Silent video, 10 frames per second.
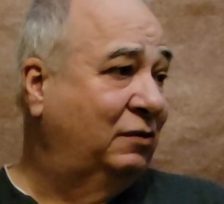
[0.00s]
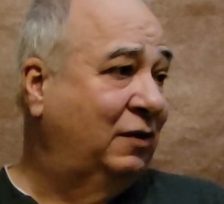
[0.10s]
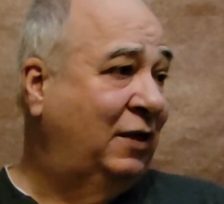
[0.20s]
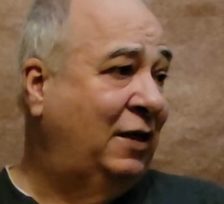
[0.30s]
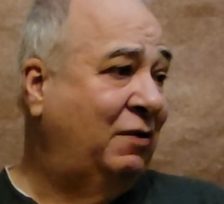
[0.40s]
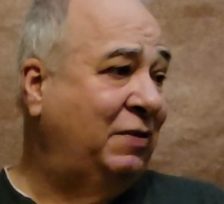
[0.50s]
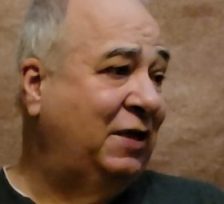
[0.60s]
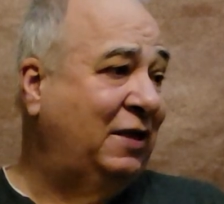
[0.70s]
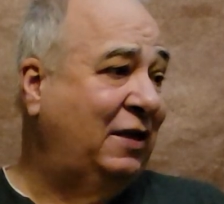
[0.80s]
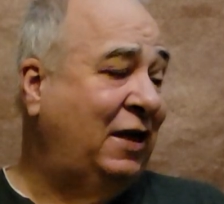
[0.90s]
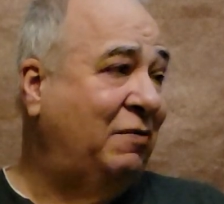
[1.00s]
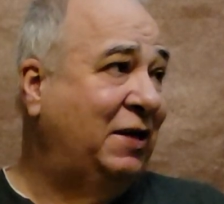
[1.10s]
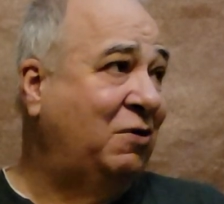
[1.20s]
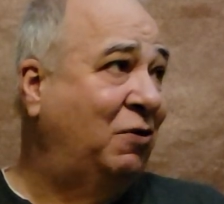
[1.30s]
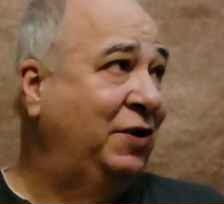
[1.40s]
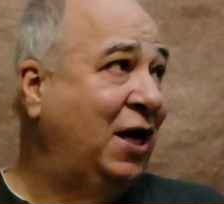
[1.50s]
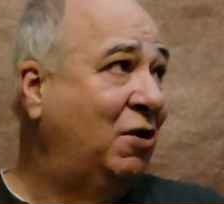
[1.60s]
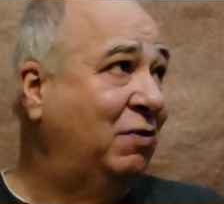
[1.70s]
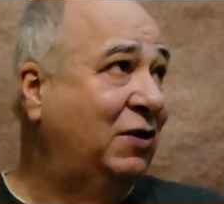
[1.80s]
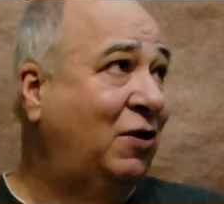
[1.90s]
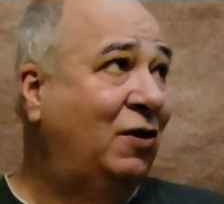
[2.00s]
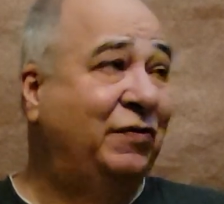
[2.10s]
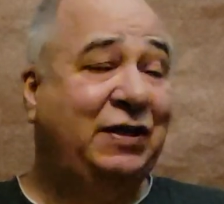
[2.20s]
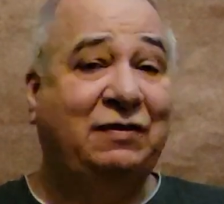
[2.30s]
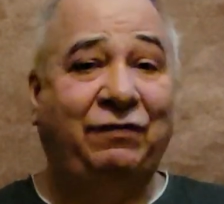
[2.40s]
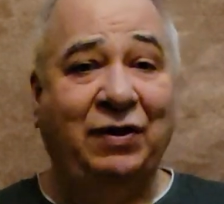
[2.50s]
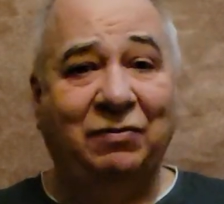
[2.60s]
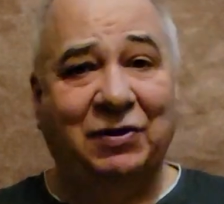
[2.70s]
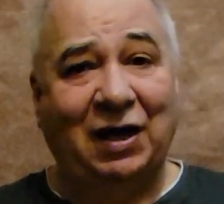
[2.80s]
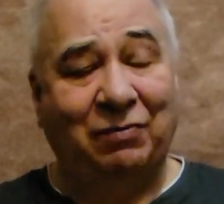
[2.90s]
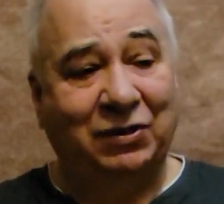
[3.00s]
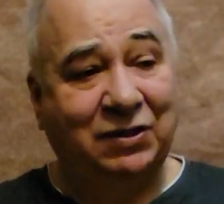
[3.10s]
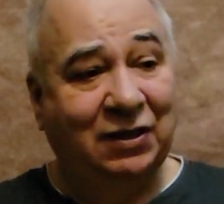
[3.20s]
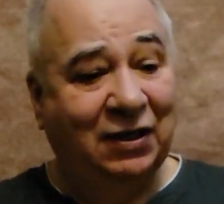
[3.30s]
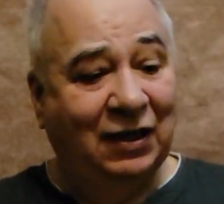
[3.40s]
here we go now with all these film cameras.